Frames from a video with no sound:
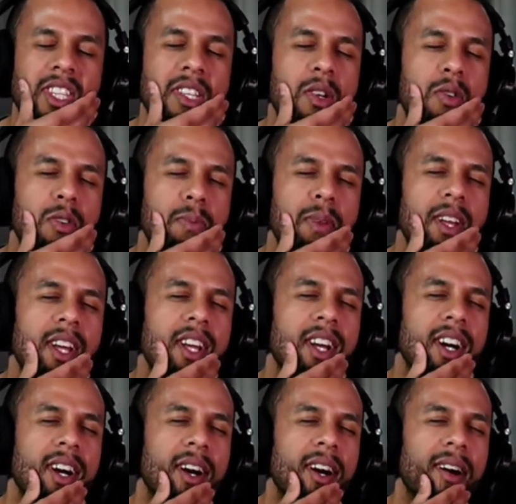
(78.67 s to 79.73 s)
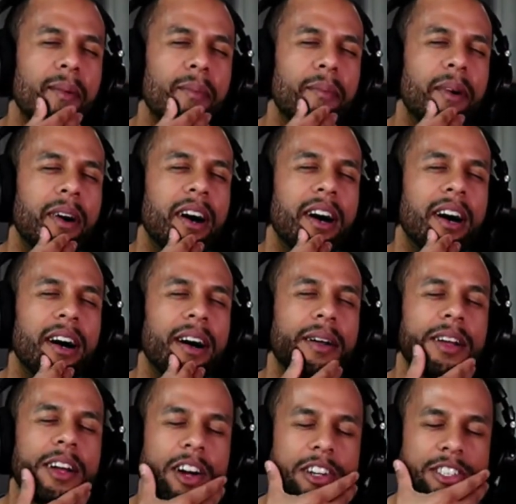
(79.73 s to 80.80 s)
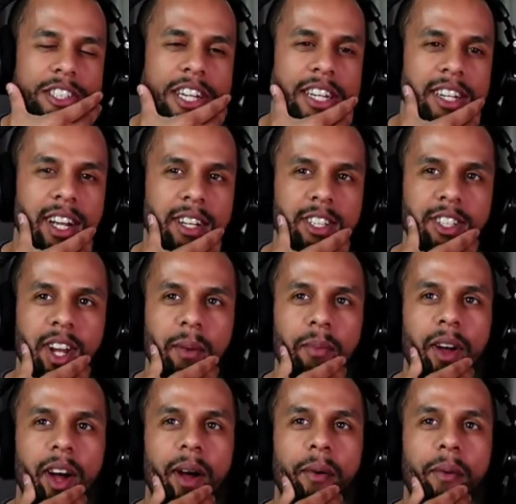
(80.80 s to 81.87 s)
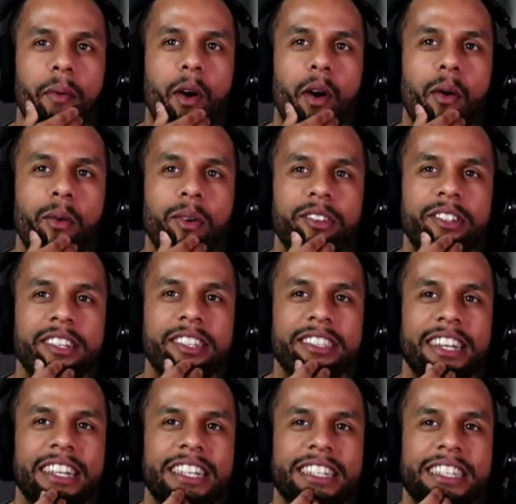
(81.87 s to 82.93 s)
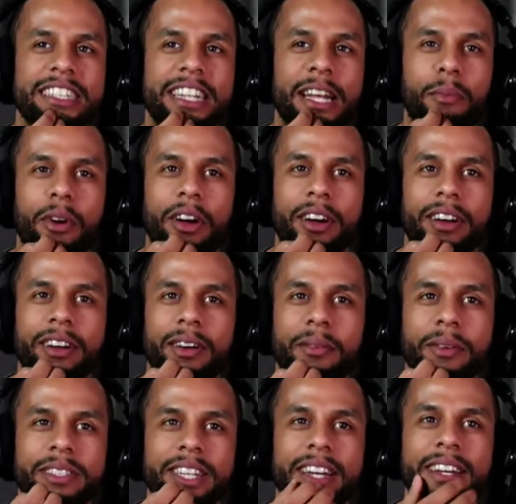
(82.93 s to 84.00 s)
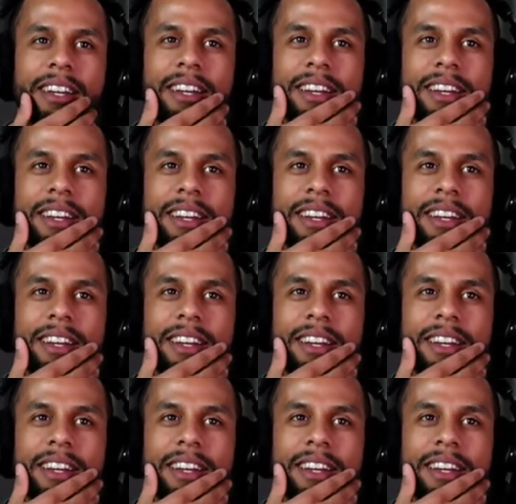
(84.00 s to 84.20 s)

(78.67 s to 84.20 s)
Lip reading: who's playing Carnage again? I'm always gonna say his name wrong. What's that?